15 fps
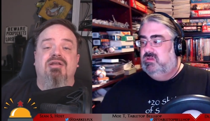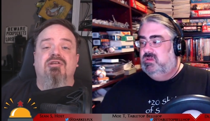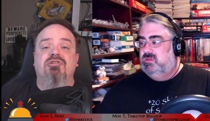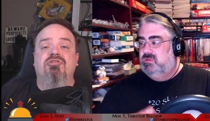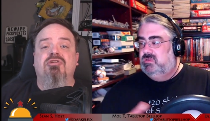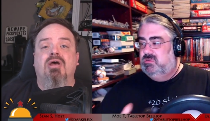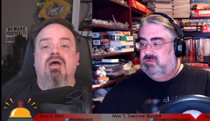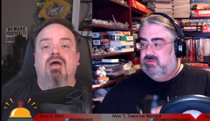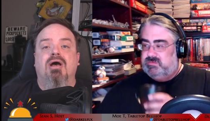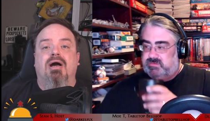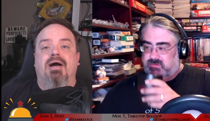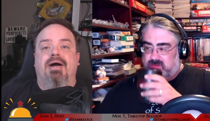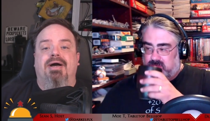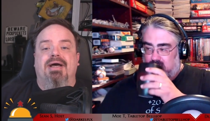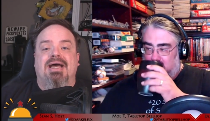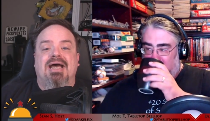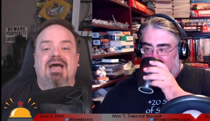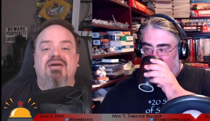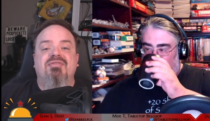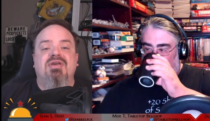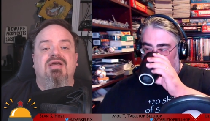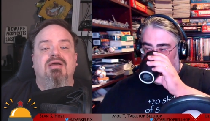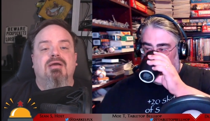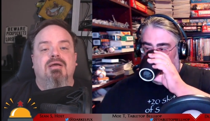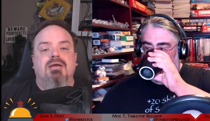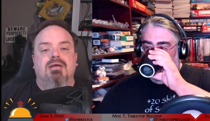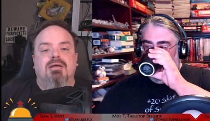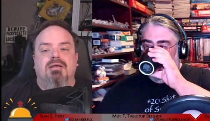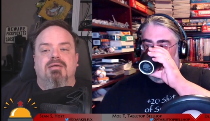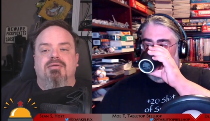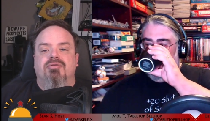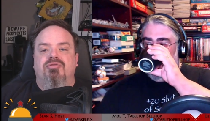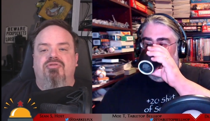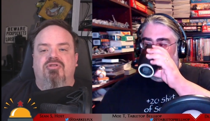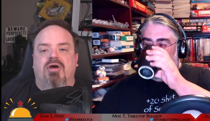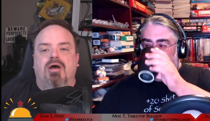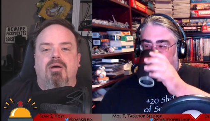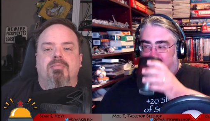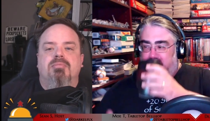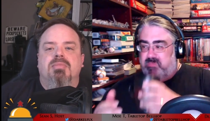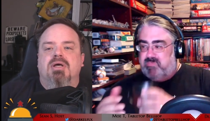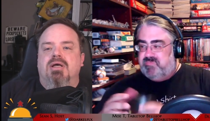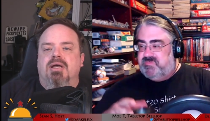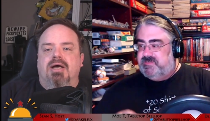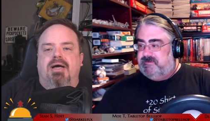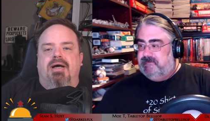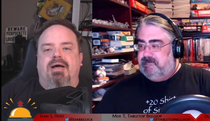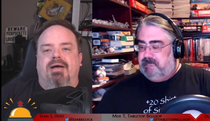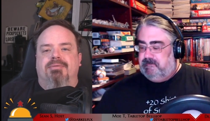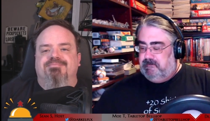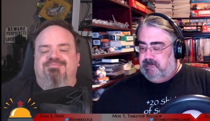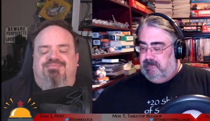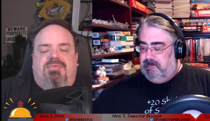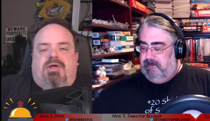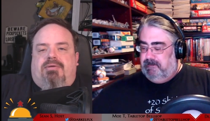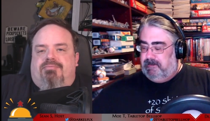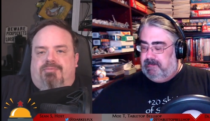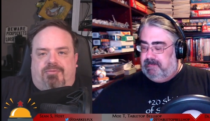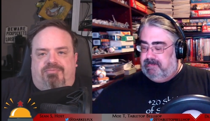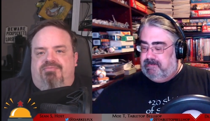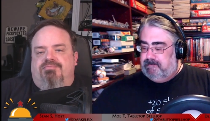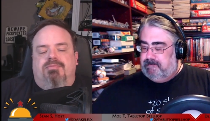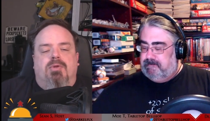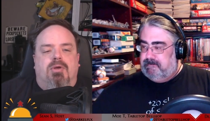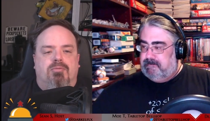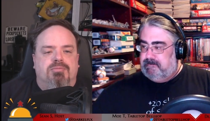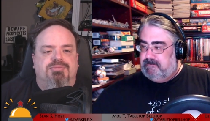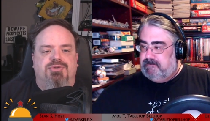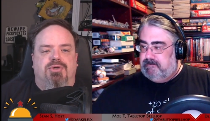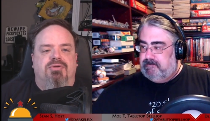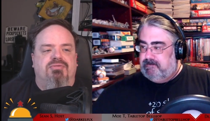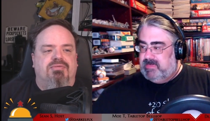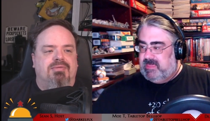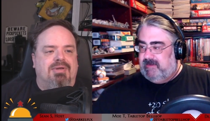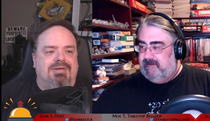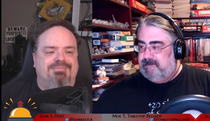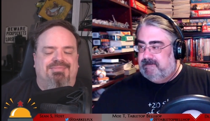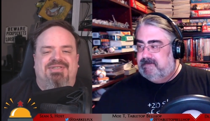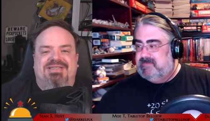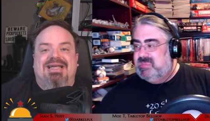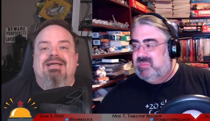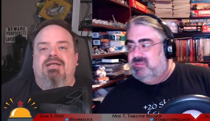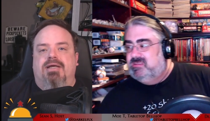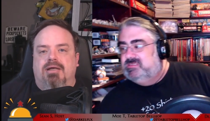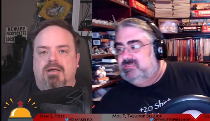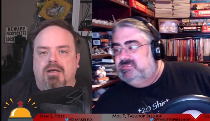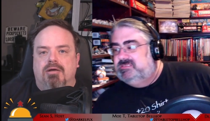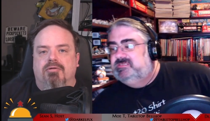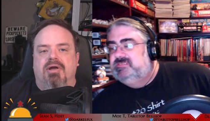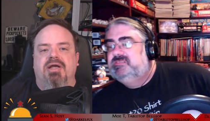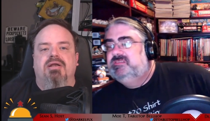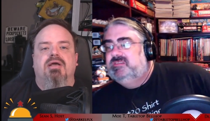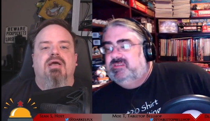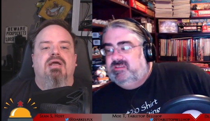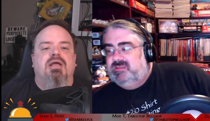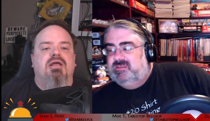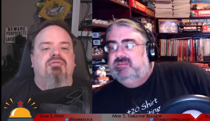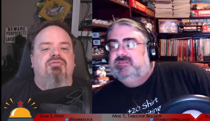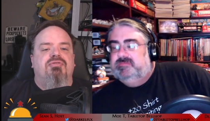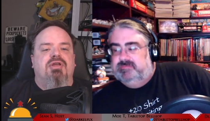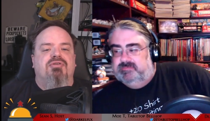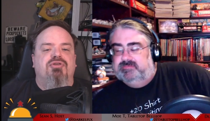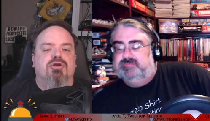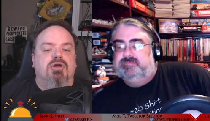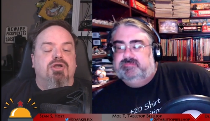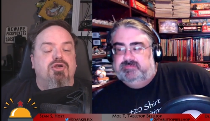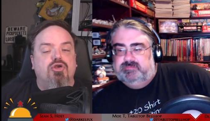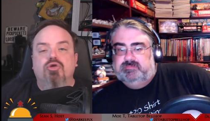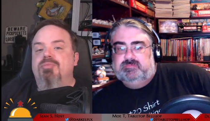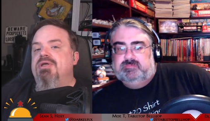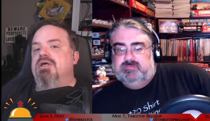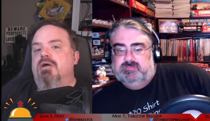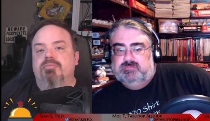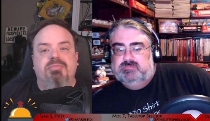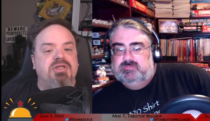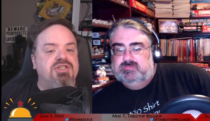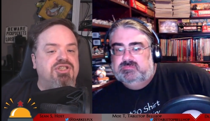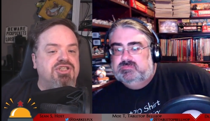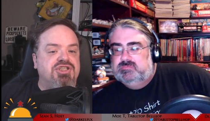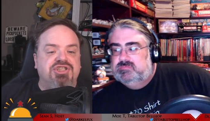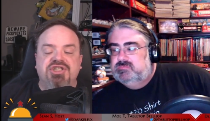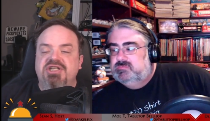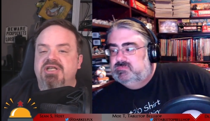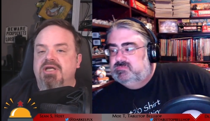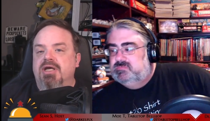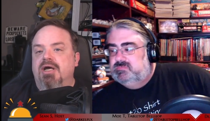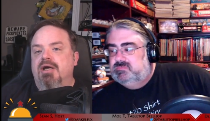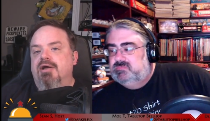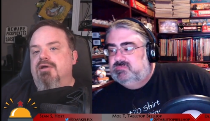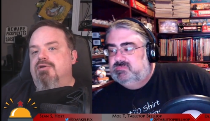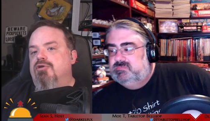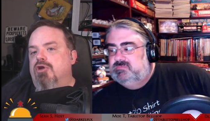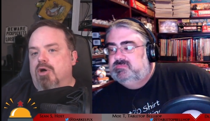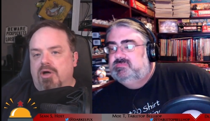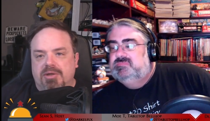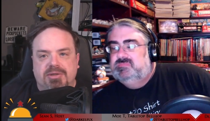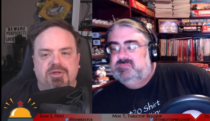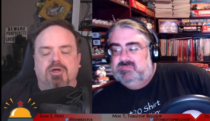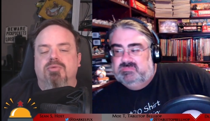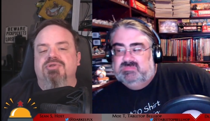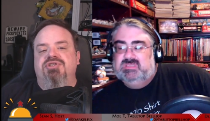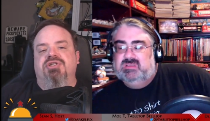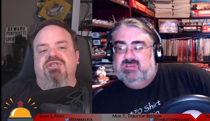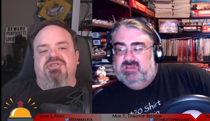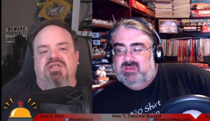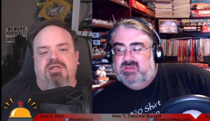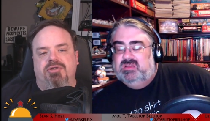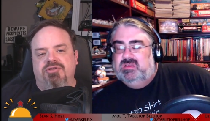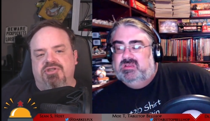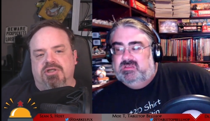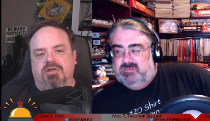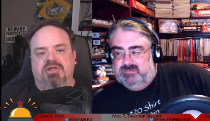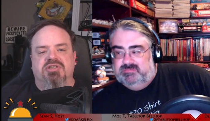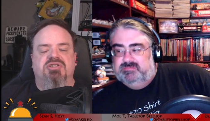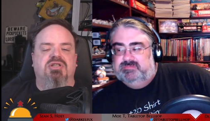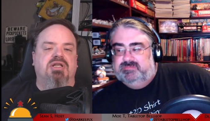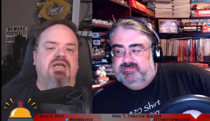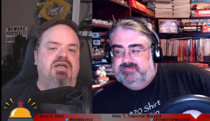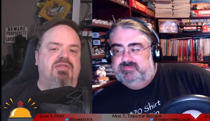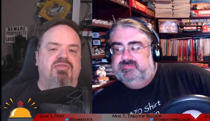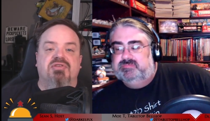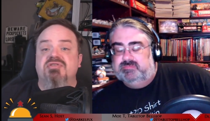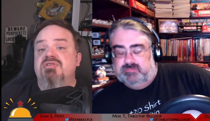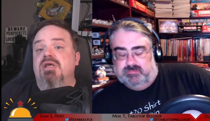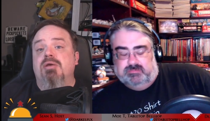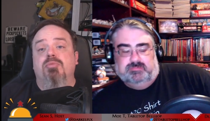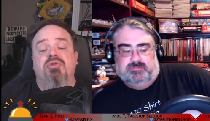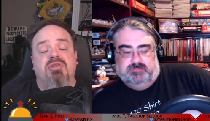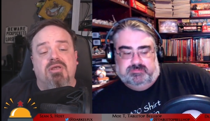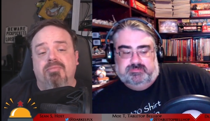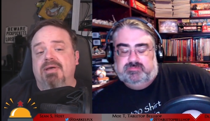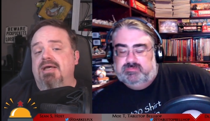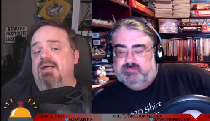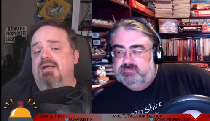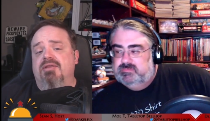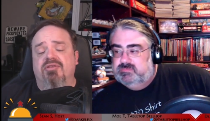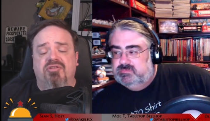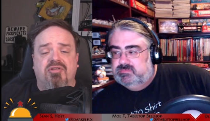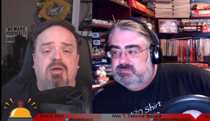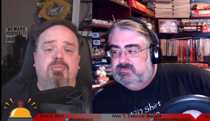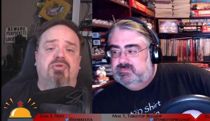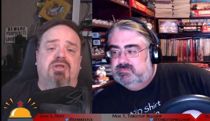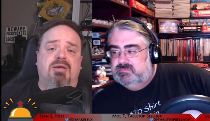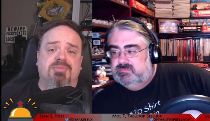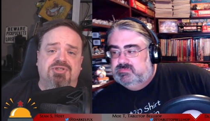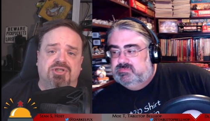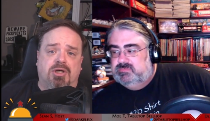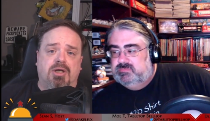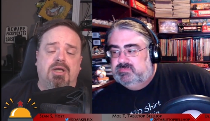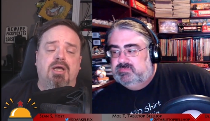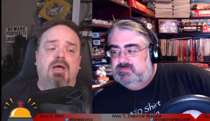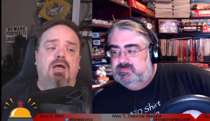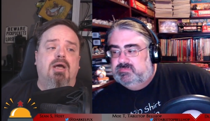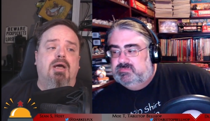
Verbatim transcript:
Speaker 1: is uh, having some uh, sort of standing, right? If if you're a newbie on BGG, no no one's going to take you seriously. And the mm-hmm. same with eBay and the same with Amazon.